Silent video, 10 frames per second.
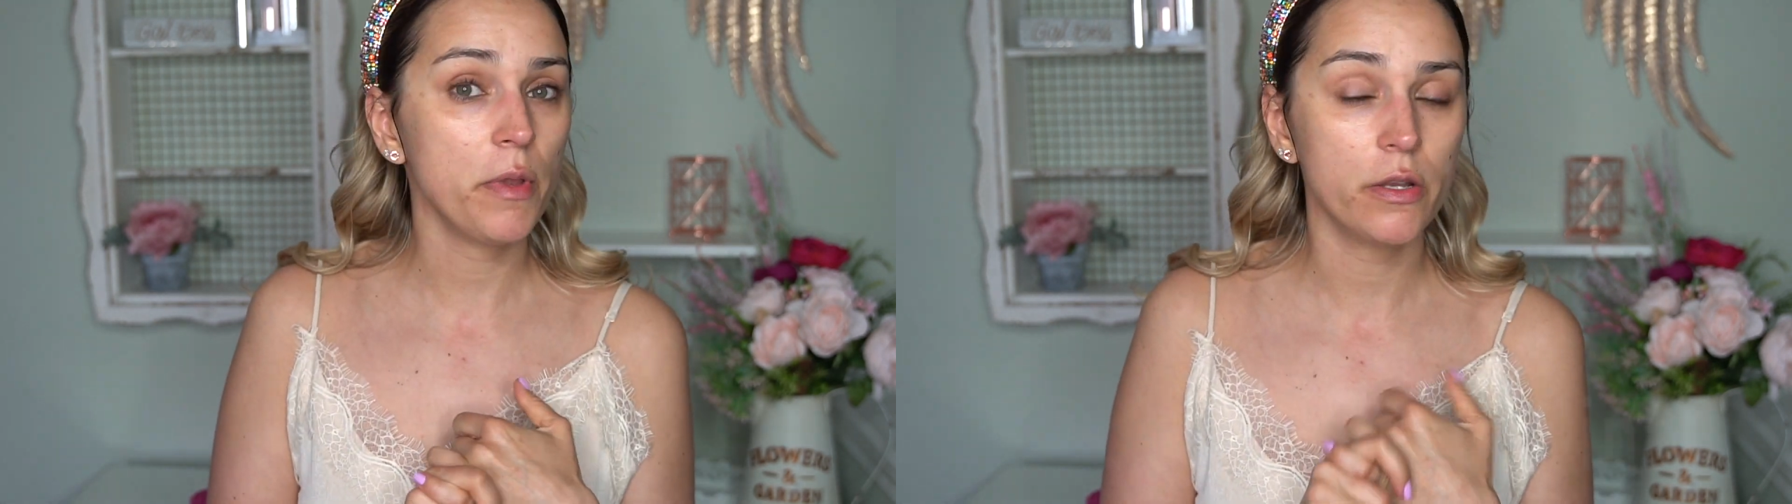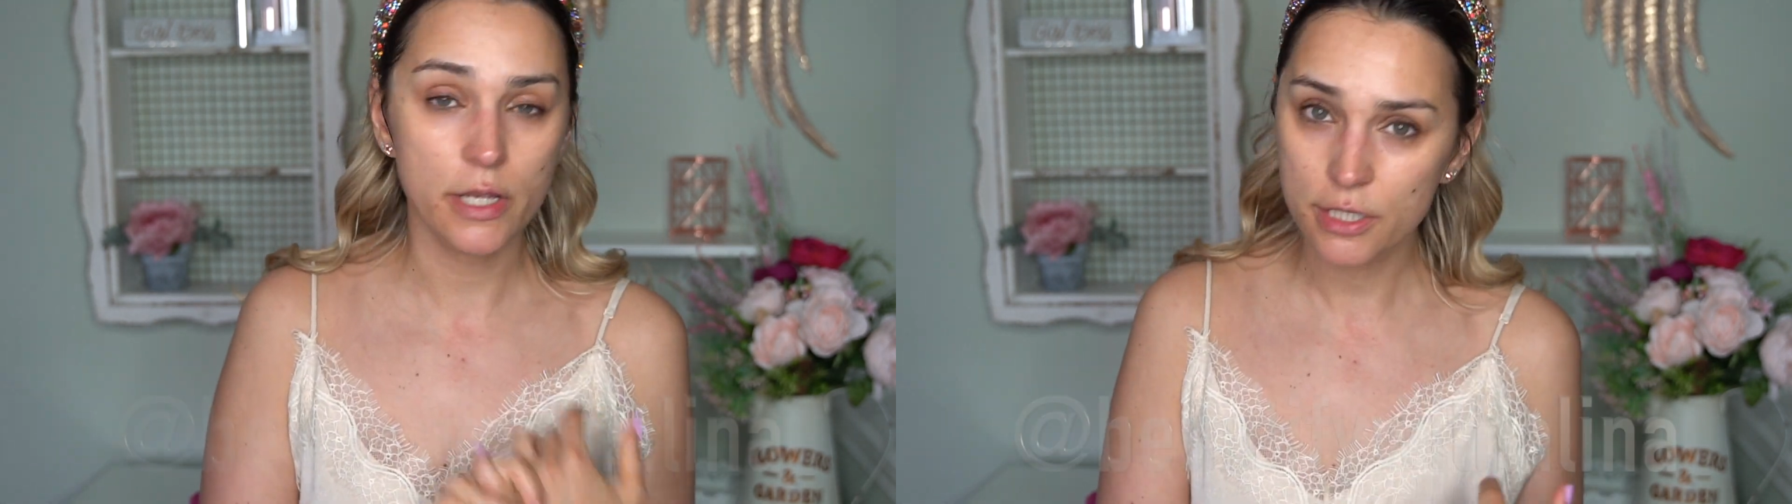
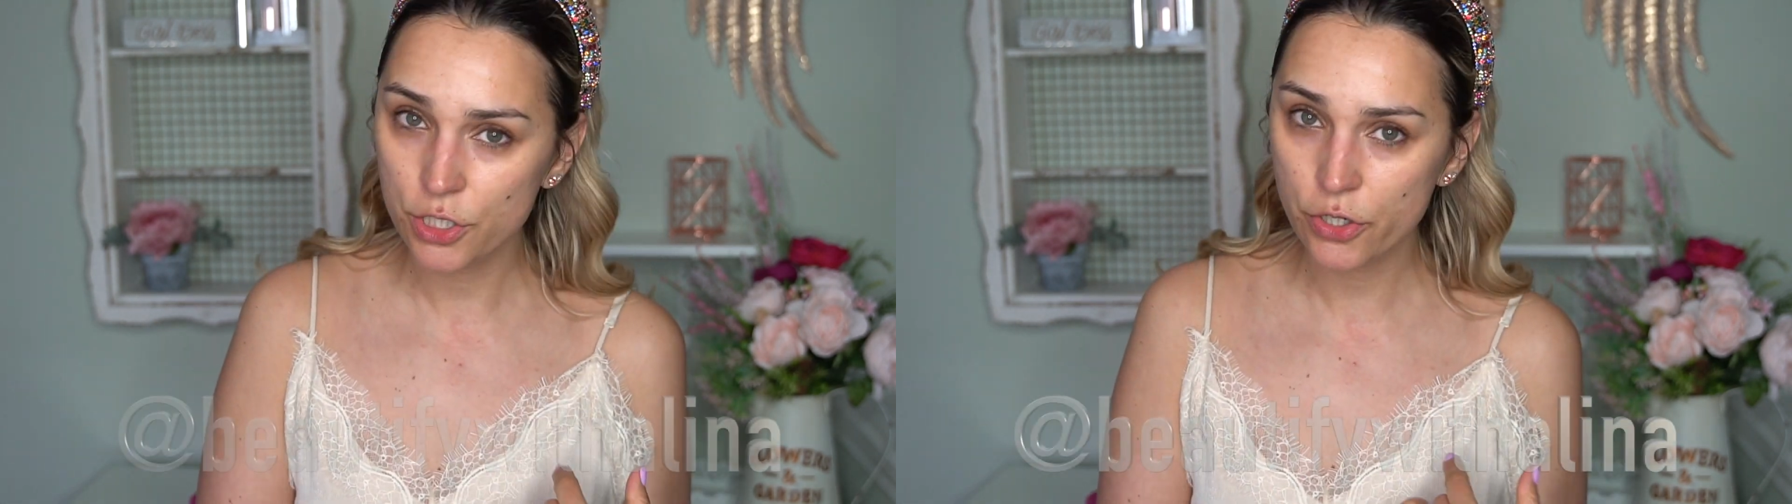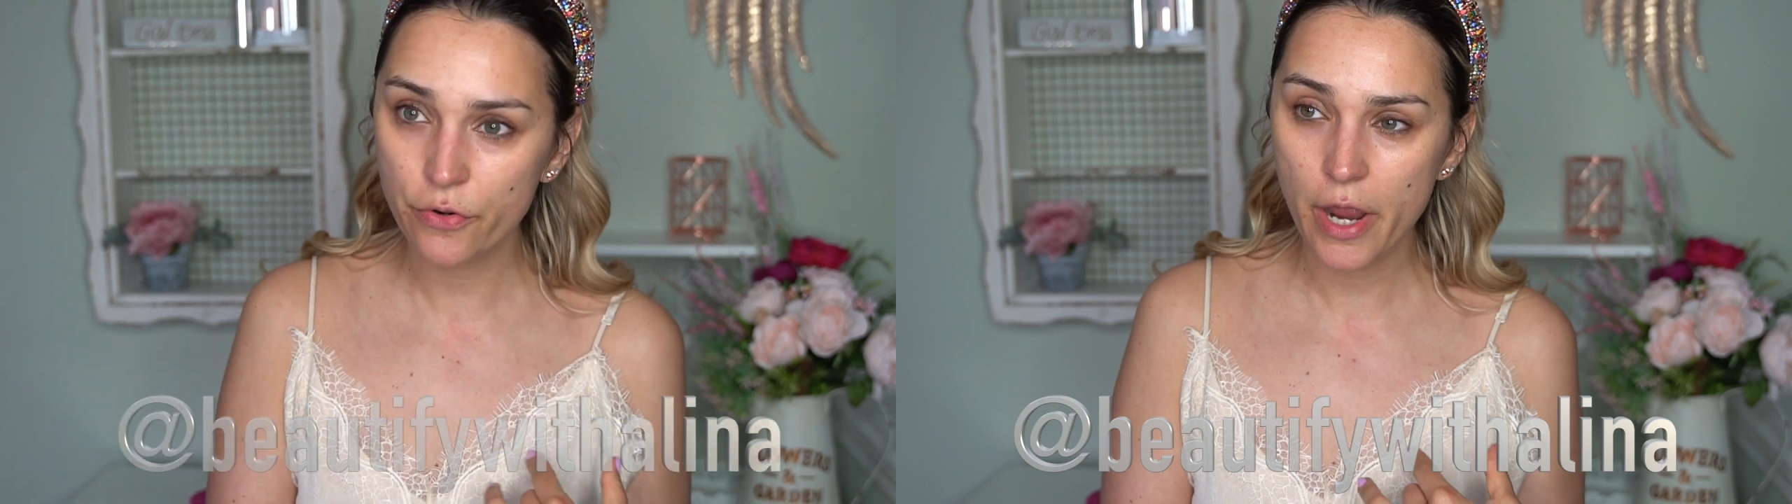me on
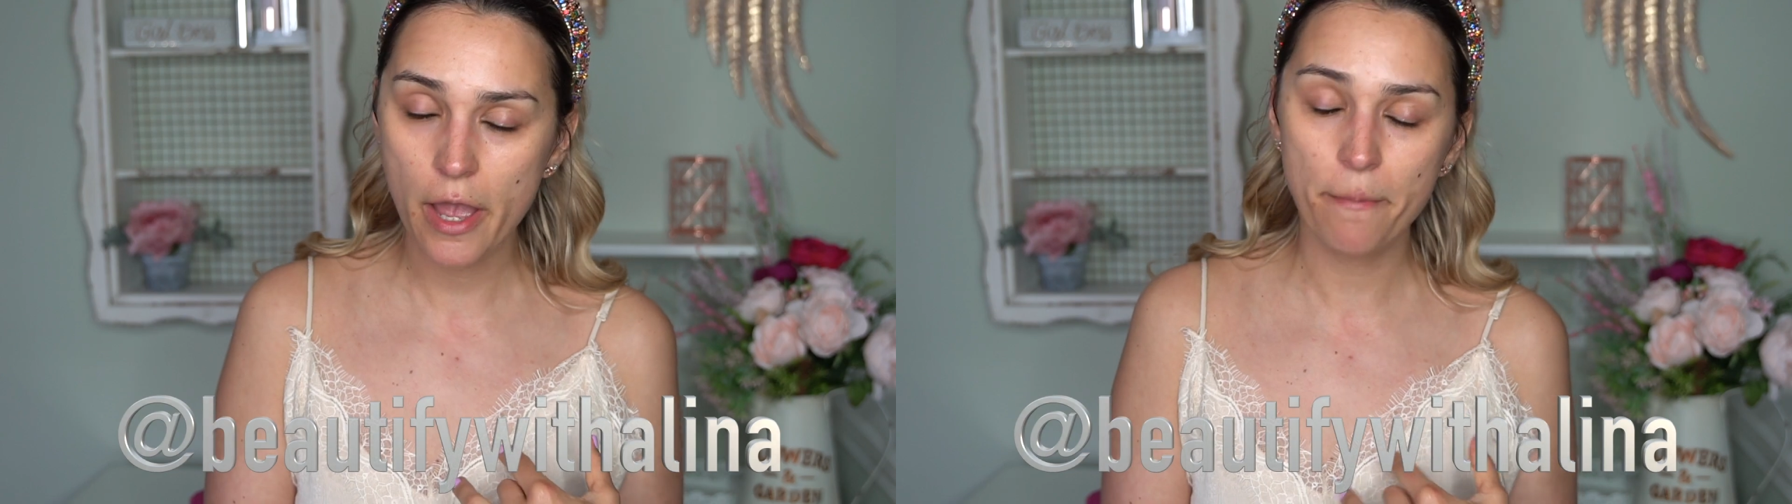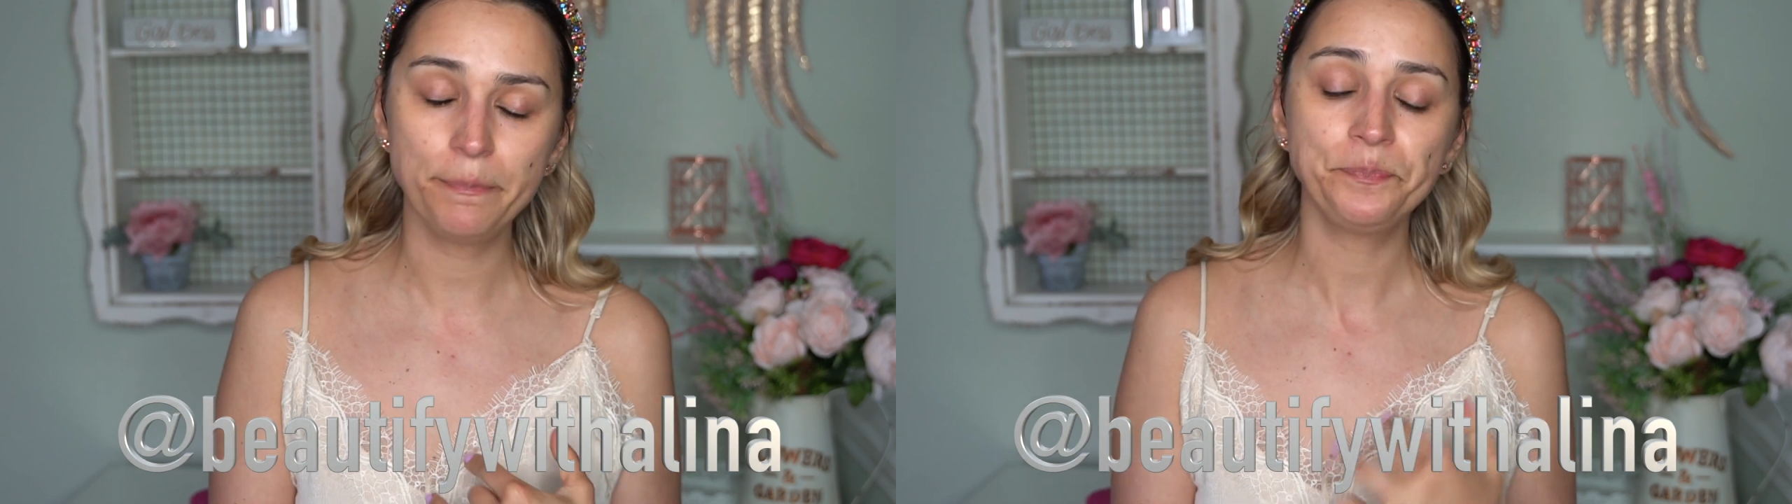
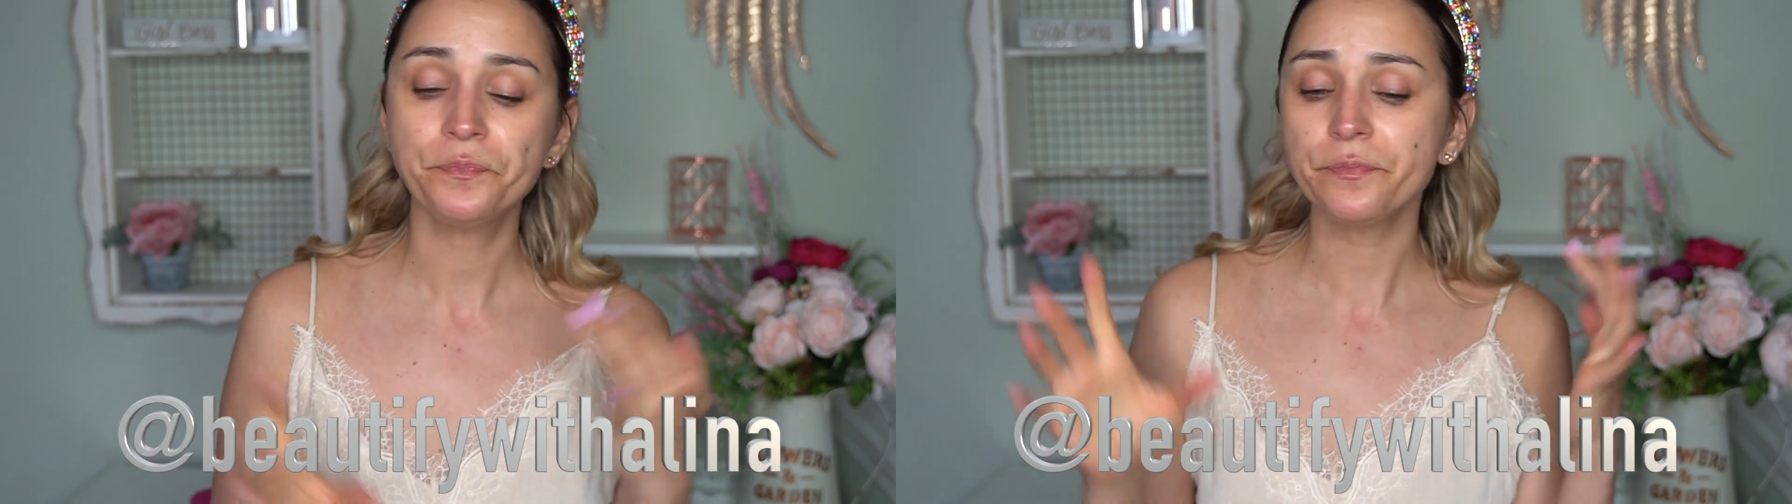Instagram.